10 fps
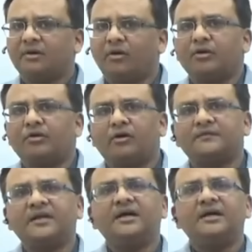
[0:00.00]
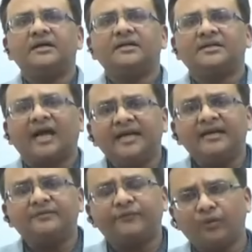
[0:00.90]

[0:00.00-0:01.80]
or of the tiled